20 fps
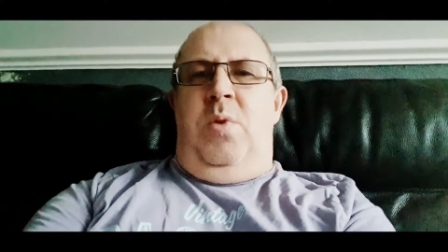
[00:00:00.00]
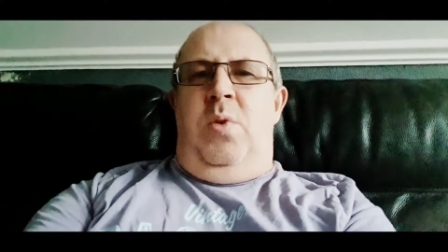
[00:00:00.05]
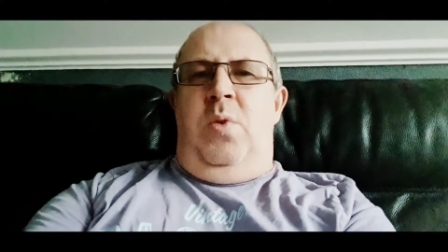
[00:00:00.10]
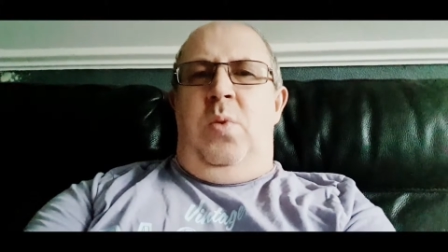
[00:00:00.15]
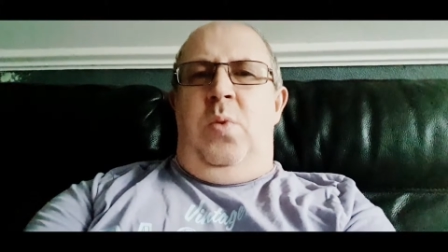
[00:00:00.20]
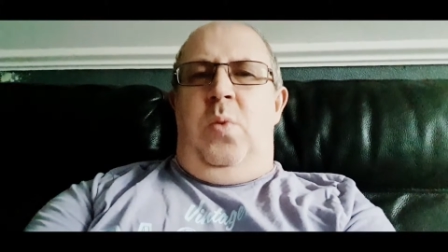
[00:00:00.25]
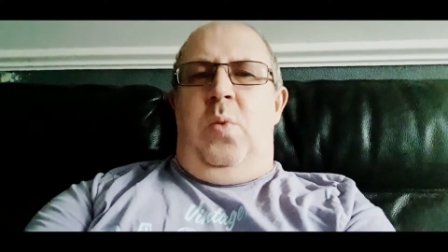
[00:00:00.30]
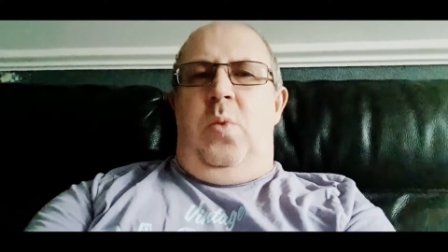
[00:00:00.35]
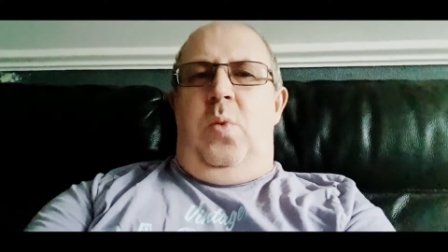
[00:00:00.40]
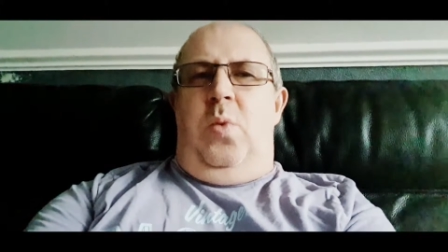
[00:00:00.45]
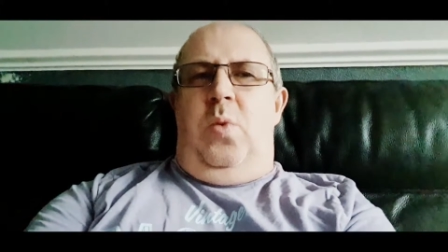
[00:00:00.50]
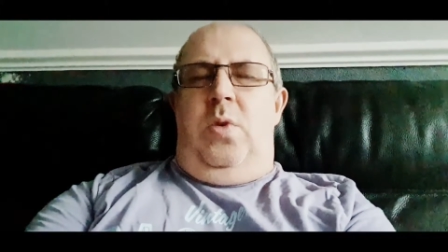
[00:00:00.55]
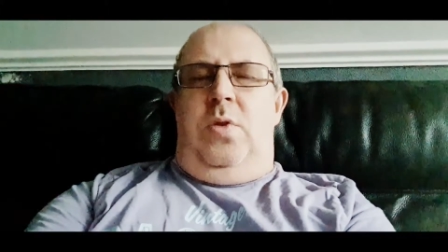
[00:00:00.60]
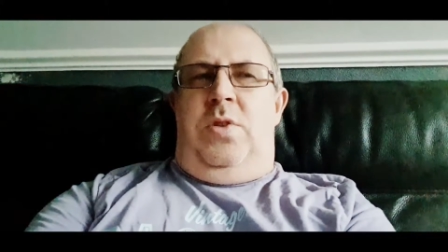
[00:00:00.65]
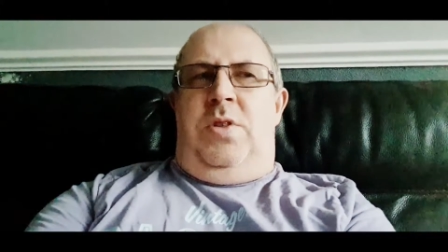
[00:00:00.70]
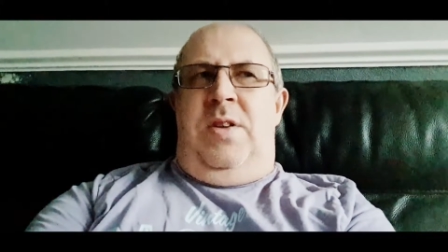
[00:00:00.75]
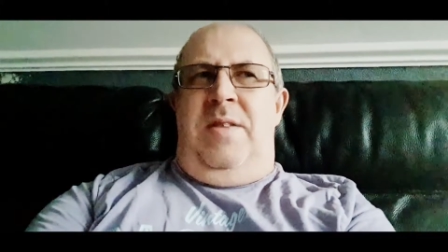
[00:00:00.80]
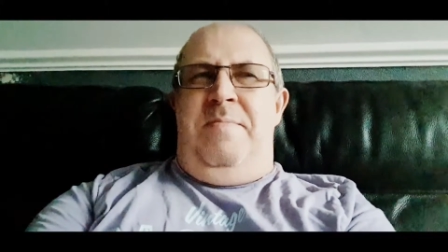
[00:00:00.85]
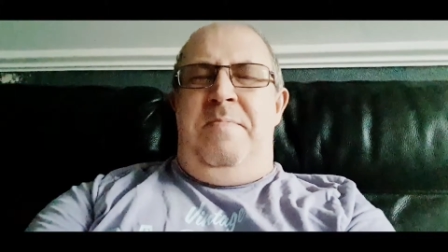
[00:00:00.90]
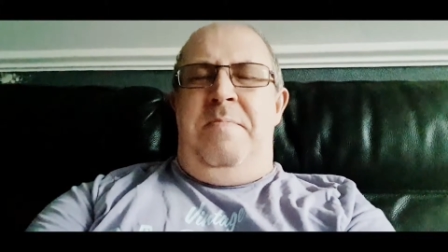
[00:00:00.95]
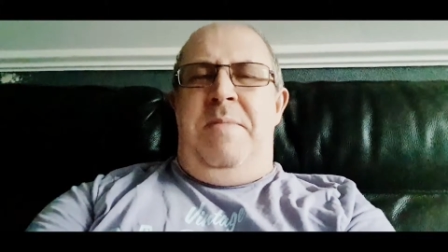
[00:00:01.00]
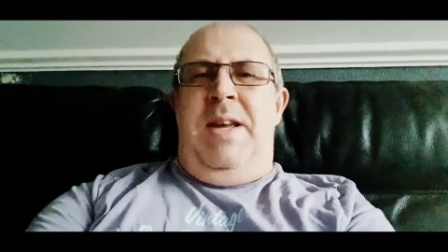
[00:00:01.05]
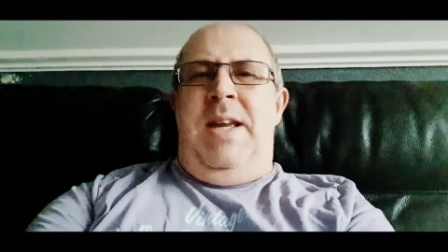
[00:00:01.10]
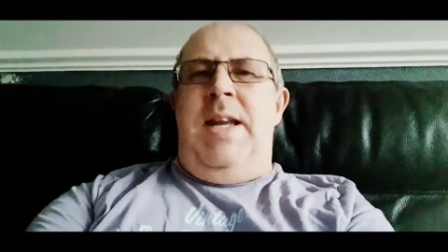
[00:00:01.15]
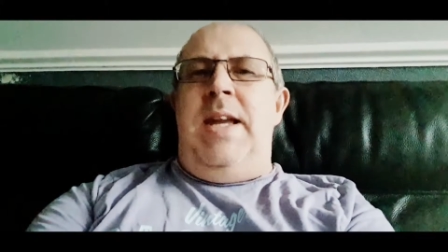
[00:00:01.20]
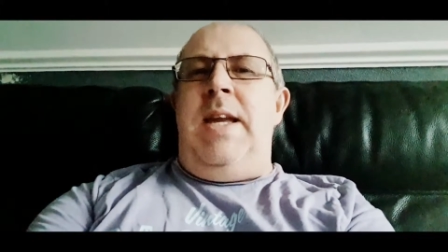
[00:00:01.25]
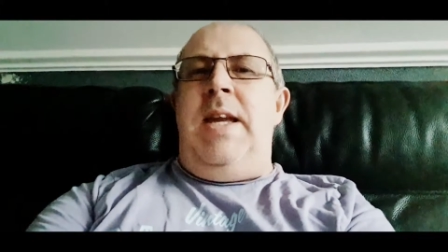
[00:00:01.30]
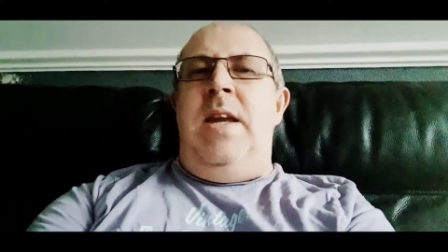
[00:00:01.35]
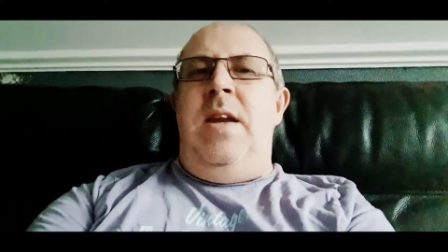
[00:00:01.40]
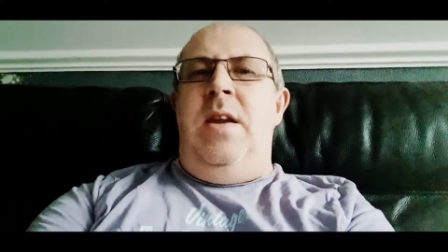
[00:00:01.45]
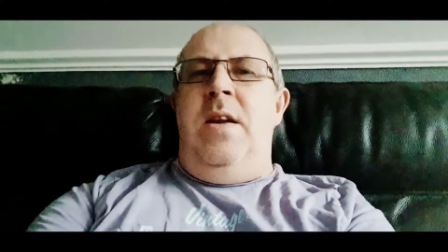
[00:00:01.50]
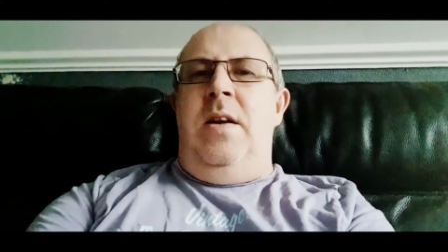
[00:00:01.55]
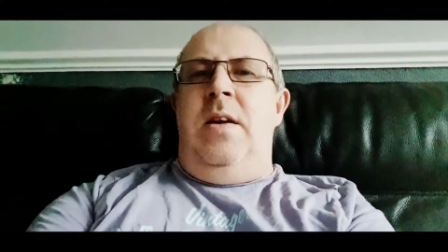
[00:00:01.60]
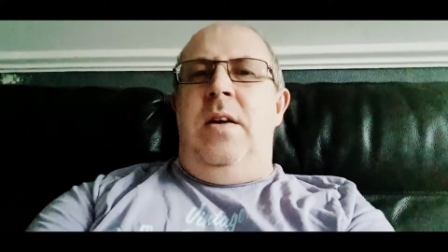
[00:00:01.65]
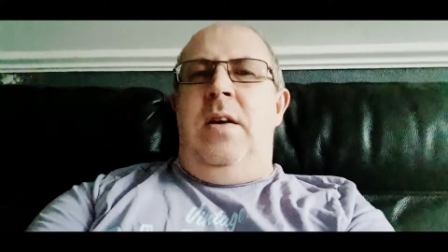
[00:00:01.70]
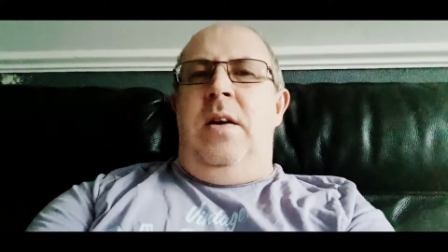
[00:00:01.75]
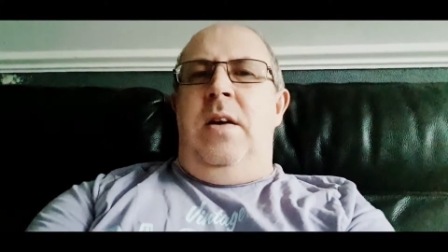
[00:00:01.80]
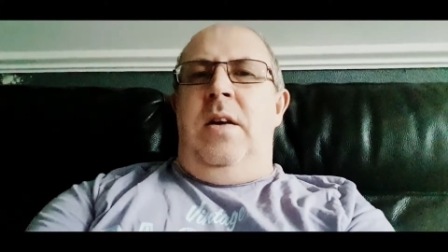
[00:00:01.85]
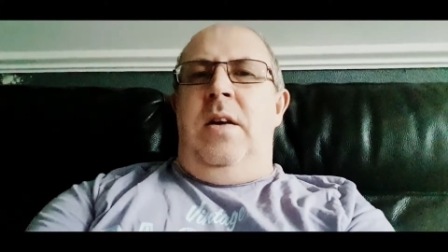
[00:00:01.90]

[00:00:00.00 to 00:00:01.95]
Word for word: well, to me,